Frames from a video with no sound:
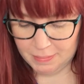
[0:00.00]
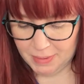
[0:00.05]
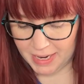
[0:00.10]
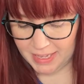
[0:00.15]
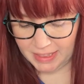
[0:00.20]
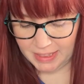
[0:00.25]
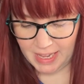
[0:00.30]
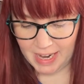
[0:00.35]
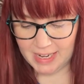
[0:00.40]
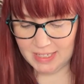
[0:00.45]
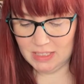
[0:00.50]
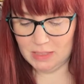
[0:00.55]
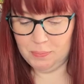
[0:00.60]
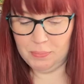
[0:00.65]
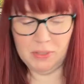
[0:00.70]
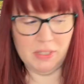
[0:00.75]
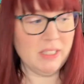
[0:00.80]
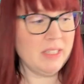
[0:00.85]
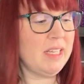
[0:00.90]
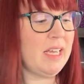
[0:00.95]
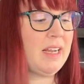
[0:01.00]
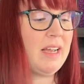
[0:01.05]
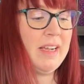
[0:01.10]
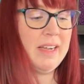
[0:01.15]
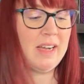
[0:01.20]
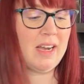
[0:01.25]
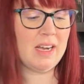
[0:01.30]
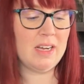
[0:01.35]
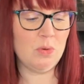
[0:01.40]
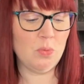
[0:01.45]
my last book that I
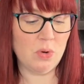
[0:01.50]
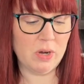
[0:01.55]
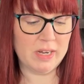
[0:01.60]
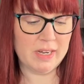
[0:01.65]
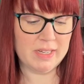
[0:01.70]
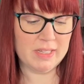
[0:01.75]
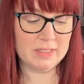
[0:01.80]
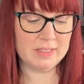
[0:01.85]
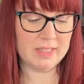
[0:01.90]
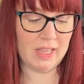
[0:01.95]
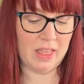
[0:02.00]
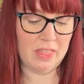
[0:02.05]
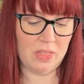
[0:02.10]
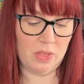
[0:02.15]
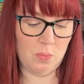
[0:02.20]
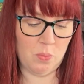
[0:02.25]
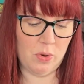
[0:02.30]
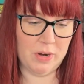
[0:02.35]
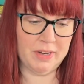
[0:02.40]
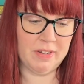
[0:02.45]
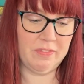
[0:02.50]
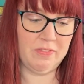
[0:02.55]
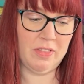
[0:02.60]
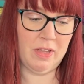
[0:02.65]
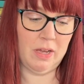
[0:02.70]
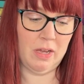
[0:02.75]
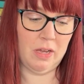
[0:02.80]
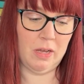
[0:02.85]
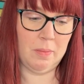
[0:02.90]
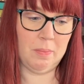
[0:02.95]
got was one of
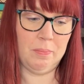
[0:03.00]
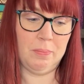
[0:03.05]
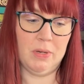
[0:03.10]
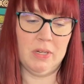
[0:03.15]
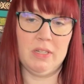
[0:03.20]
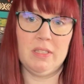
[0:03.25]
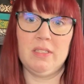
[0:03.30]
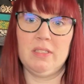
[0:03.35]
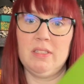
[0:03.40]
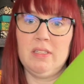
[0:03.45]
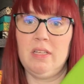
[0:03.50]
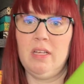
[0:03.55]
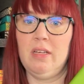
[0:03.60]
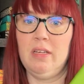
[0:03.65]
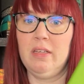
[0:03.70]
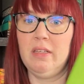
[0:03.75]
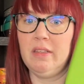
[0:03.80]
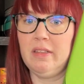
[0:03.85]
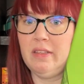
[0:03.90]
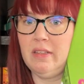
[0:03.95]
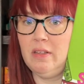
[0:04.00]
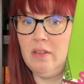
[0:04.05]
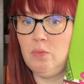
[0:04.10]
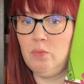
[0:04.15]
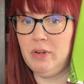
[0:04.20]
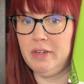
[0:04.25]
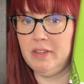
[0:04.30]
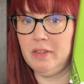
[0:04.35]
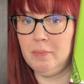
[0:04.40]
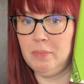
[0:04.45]
the
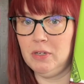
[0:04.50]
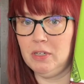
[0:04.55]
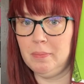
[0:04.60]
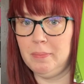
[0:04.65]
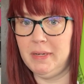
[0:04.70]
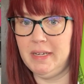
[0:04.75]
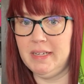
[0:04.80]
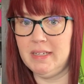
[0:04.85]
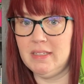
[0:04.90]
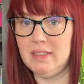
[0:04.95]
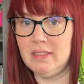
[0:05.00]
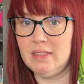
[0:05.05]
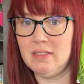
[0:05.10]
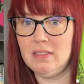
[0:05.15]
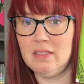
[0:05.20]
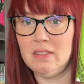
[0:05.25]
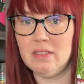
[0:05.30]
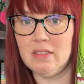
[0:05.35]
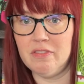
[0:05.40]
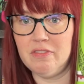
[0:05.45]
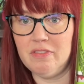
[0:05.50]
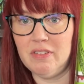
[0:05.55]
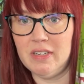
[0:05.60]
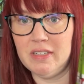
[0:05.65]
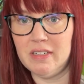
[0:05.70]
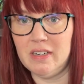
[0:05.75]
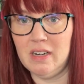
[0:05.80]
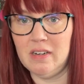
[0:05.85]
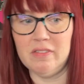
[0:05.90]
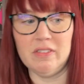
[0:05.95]
book picks. This is a
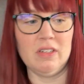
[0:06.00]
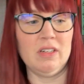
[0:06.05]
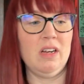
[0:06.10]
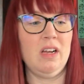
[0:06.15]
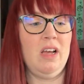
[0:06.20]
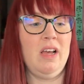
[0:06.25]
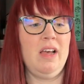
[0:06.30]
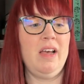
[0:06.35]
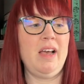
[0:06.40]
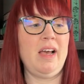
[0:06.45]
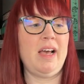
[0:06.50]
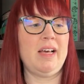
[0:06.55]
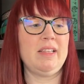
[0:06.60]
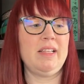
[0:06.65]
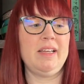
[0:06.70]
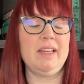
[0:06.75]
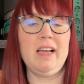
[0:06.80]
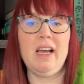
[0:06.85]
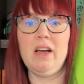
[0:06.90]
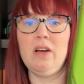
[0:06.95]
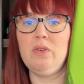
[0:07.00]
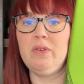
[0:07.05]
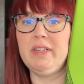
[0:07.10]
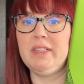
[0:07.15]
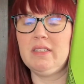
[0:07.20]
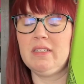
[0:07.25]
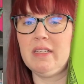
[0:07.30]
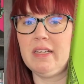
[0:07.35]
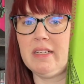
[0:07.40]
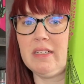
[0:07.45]
fun cover. I like how
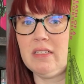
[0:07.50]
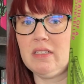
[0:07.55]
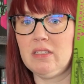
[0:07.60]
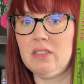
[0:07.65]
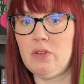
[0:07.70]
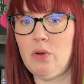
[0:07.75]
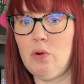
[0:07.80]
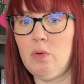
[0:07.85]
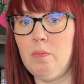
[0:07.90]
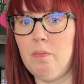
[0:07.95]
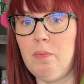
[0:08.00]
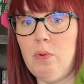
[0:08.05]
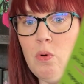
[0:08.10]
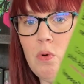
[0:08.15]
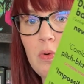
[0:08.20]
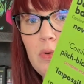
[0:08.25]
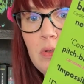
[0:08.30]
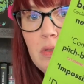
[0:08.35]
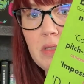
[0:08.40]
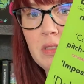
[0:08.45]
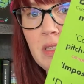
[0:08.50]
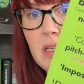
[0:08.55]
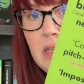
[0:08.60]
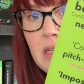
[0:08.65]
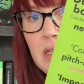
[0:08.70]
it's like so boldly